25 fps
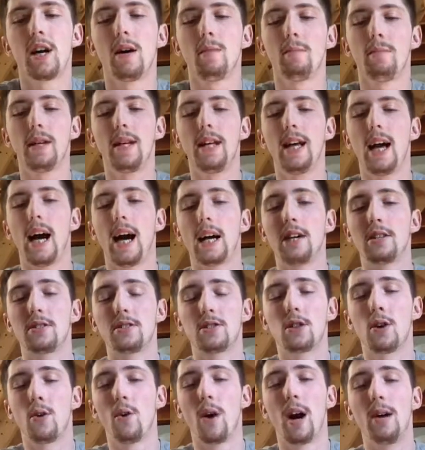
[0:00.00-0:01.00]
But yeah,
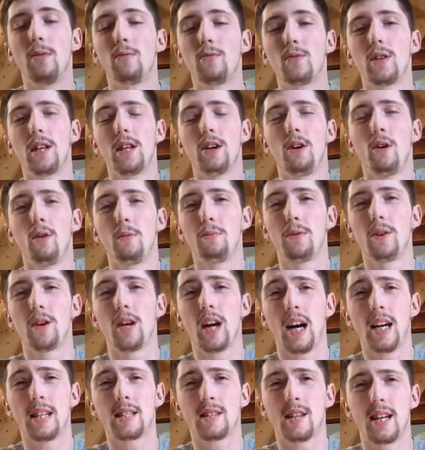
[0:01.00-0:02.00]
so I really hope you
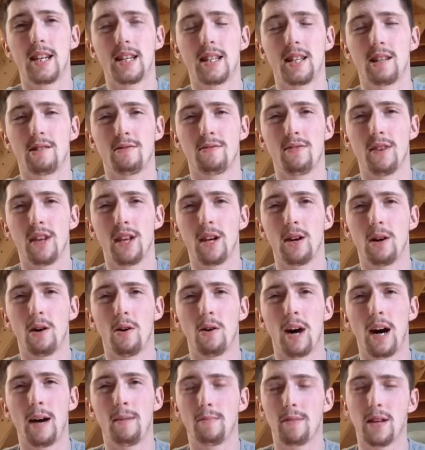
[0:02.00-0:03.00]
guys like this
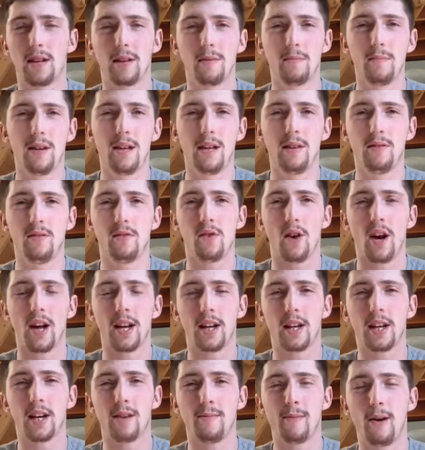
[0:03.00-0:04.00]
video. I'm going to be trying
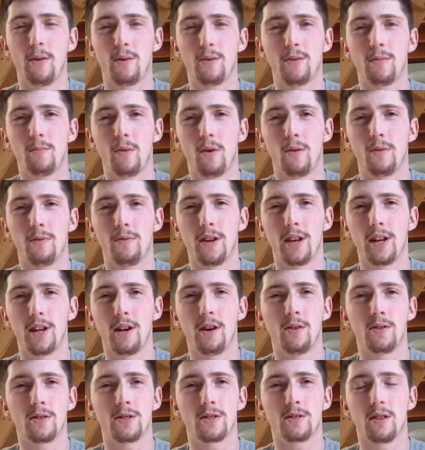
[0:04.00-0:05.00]
to come out with more
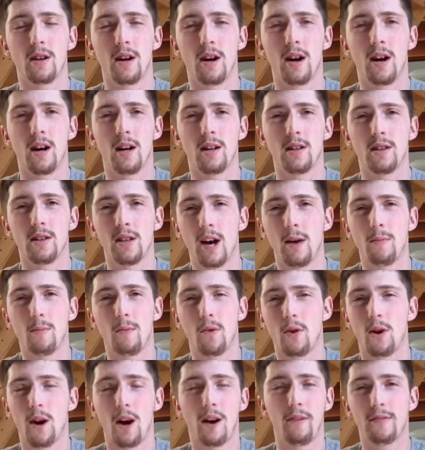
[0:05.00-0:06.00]
videos a lot
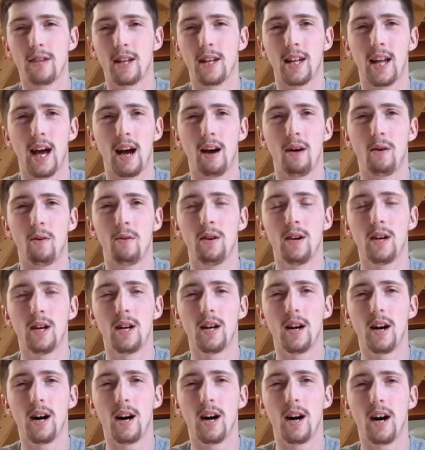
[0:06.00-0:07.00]
more often now.
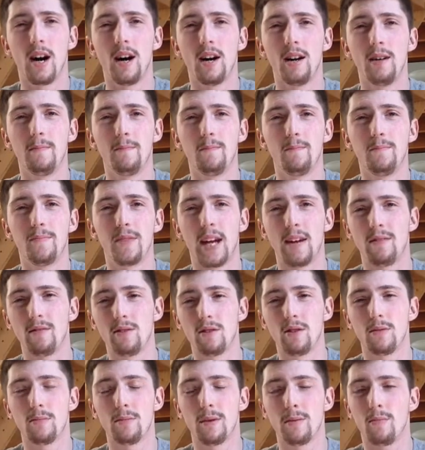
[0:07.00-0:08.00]
I have a
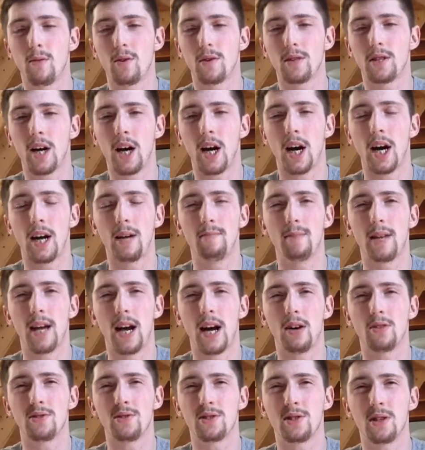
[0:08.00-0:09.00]
little bit more time
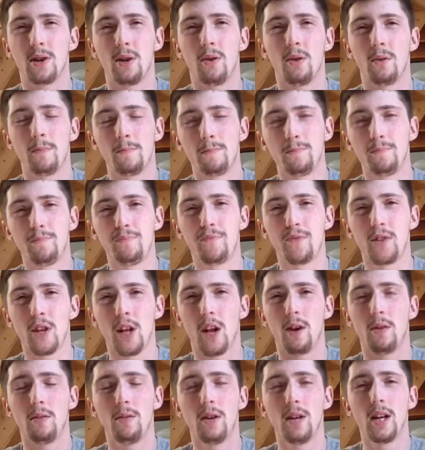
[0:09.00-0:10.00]
now, so, you
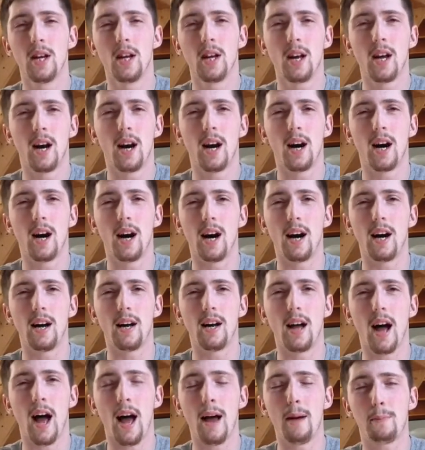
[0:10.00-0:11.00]
know. I
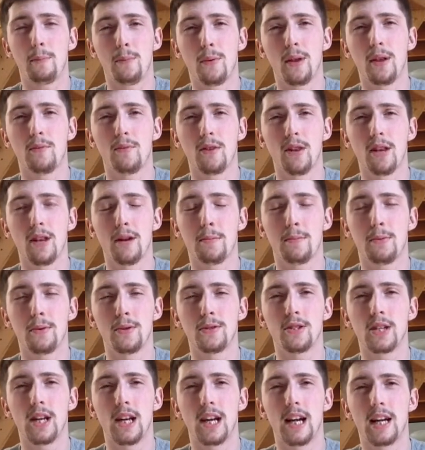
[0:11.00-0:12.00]
really
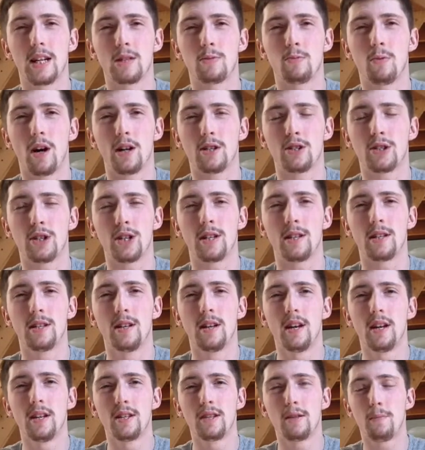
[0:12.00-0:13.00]
appreciate you guys watching.
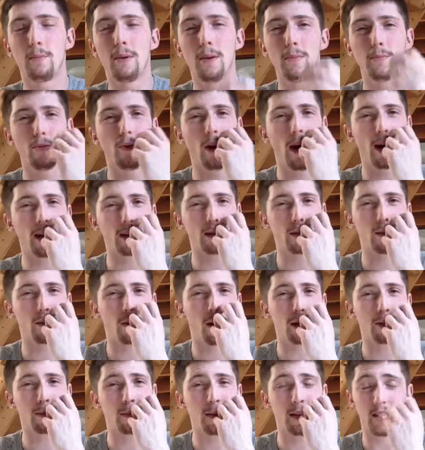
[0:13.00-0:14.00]
The people who actually
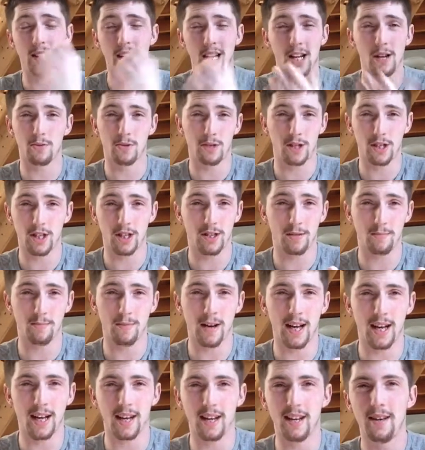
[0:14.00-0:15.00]
watch my channel, which isn't
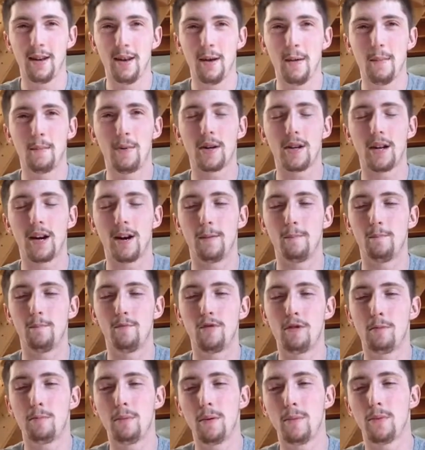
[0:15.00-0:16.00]
many, but
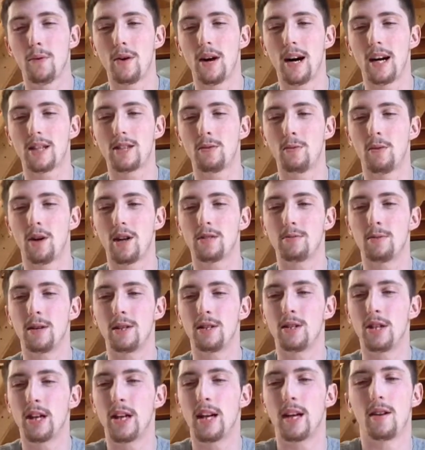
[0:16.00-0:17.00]
the people who actually watch my
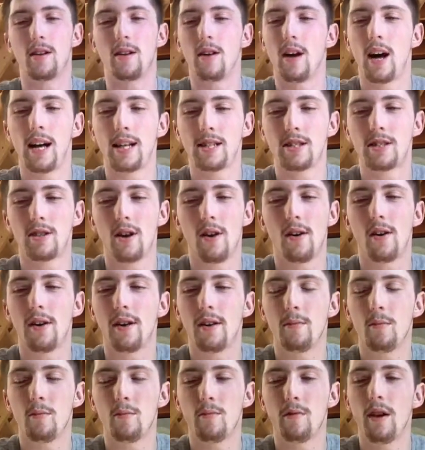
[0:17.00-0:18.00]
channel, I
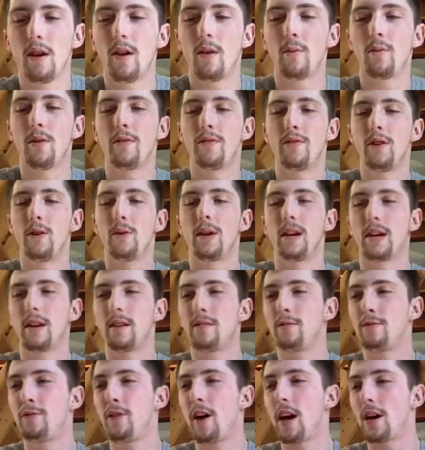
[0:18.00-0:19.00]
started reviewing
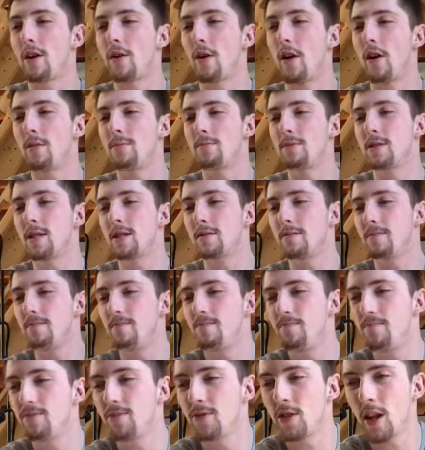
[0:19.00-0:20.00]
firearms and,
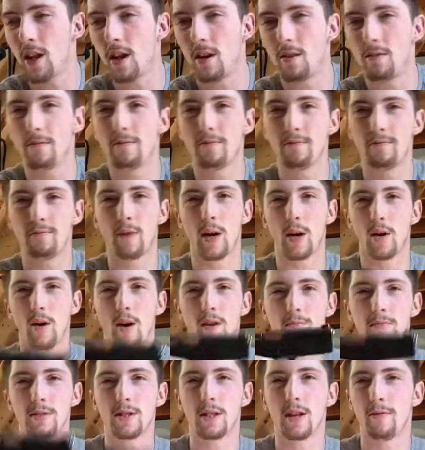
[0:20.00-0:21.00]
you know,
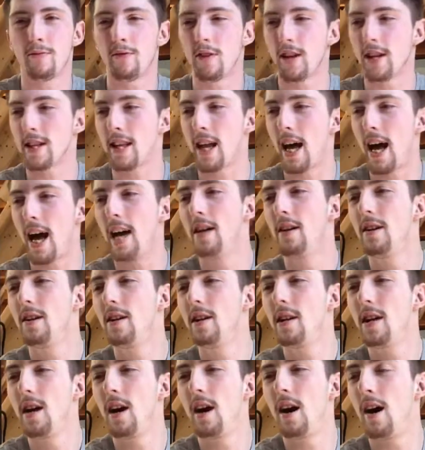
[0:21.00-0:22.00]
firearm stuff like that.
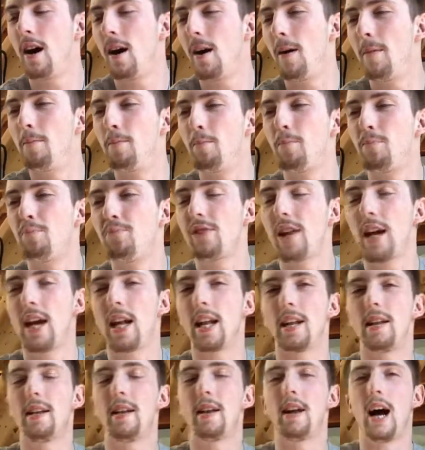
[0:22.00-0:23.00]

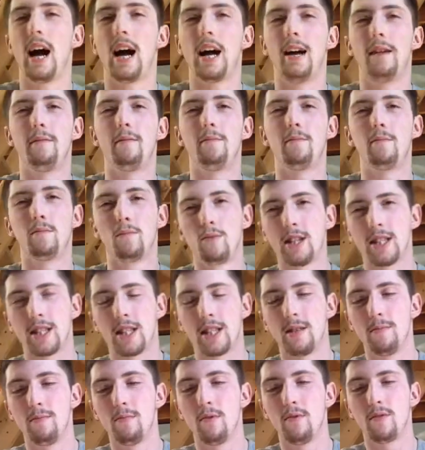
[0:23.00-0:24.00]
And I
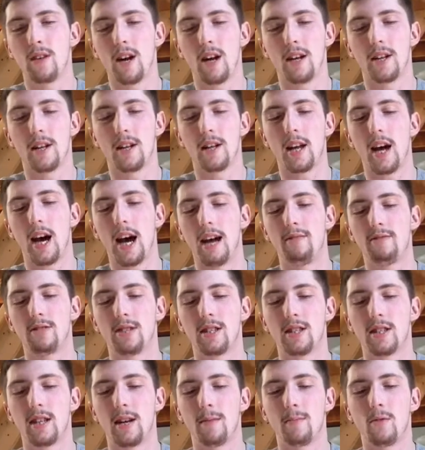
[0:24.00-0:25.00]
recently moved on to knives
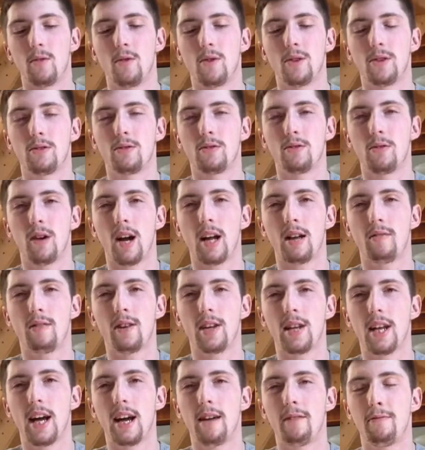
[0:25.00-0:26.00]
because I'm going through kind
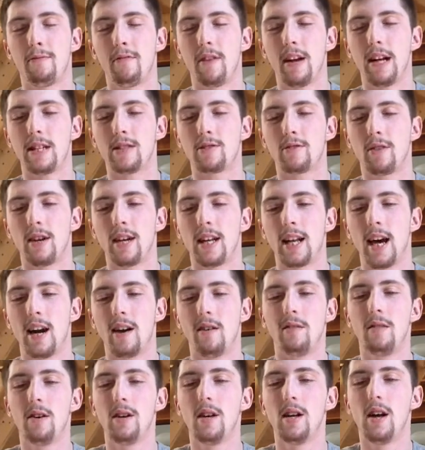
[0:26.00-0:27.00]
of a knife phase right
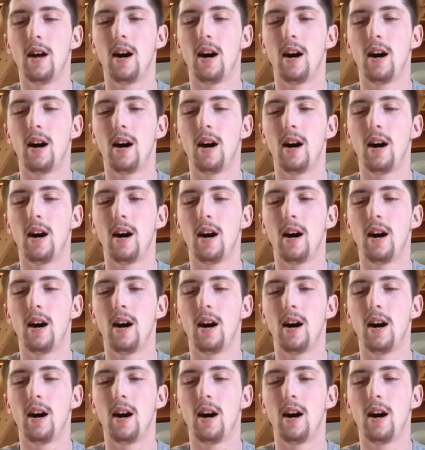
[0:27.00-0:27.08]
now.